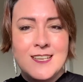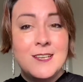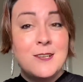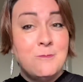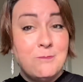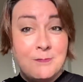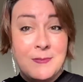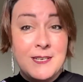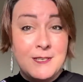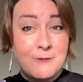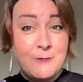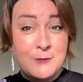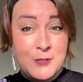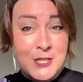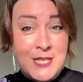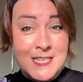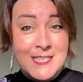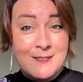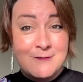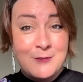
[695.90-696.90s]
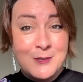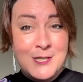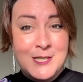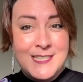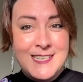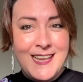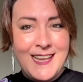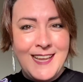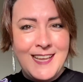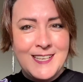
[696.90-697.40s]
But just for
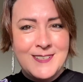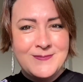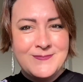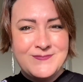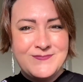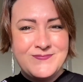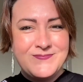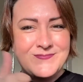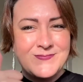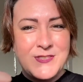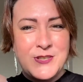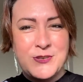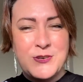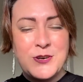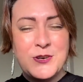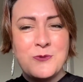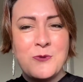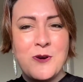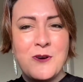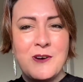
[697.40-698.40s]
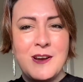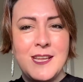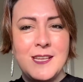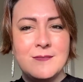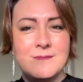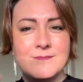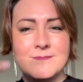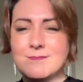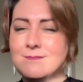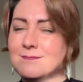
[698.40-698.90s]
today, do not worry,
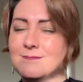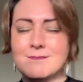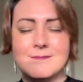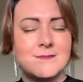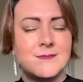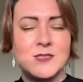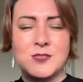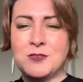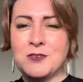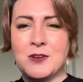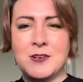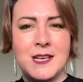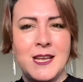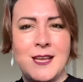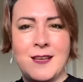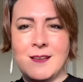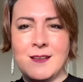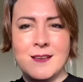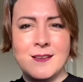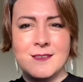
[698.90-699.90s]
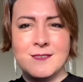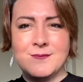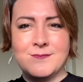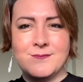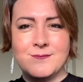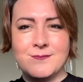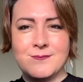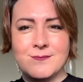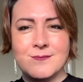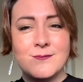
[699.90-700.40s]
do not anger,
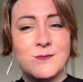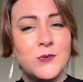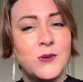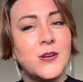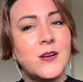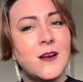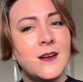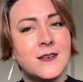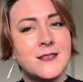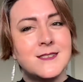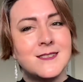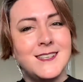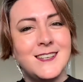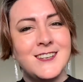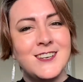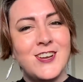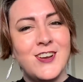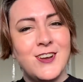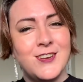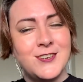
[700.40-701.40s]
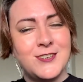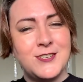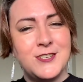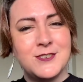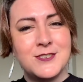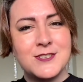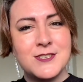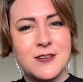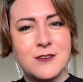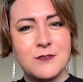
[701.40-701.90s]
work honestly and hard on
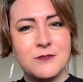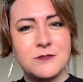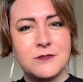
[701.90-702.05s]
yourself.